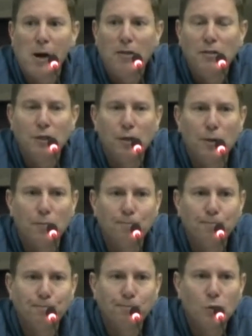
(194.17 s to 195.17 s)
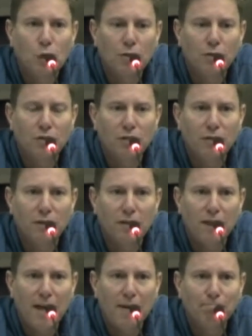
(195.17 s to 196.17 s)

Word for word: So I'll just leave it at that.